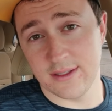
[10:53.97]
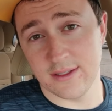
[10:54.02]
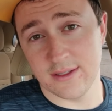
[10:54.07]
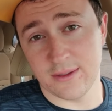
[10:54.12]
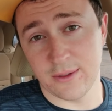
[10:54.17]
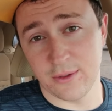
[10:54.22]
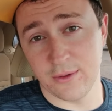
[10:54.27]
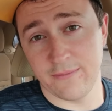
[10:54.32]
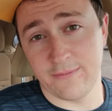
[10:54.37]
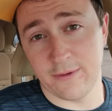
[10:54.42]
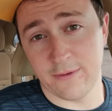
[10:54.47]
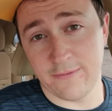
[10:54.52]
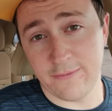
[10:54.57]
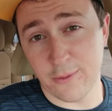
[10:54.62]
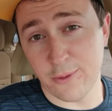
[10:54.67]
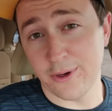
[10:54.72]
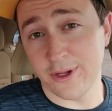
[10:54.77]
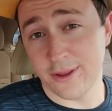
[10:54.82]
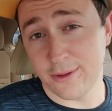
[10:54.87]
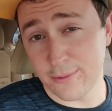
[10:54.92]
sold for
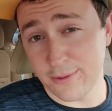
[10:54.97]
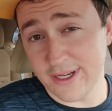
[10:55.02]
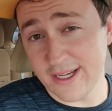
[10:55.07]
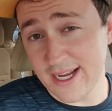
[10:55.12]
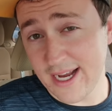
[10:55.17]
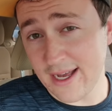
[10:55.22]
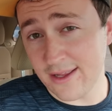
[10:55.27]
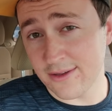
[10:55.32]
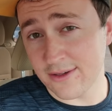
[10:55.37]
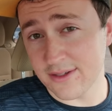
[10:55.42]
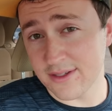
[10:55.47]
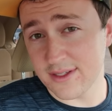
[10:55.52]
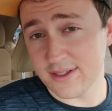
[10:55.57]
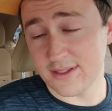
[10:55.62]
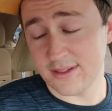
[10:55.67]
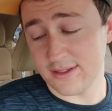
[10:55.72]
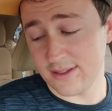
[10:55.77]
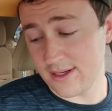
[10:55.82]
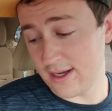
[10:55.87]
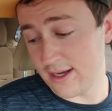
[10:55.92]

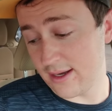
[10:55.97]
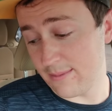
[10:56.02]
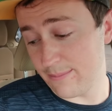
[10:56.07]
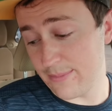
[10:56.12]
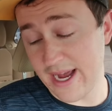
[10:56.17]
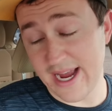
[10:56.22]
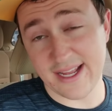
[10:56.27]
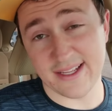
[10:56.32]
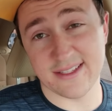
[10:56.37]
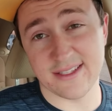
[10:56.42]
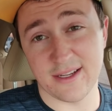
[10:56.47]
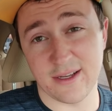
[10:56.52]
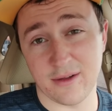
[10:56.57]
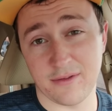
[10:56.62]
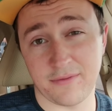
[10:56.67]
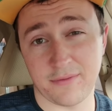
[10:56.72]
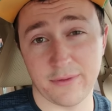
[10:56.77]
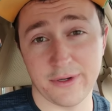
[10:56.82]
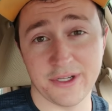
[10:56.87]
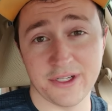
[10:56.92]
$43 by
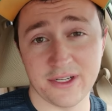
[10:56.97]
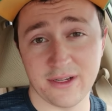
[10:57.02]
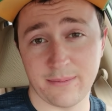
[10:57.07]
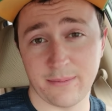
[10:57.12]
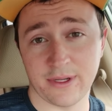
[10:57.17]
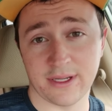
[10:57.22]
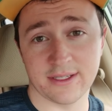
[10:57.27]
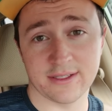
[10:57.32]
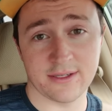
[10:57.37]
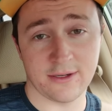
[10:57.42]
itself, free shipping.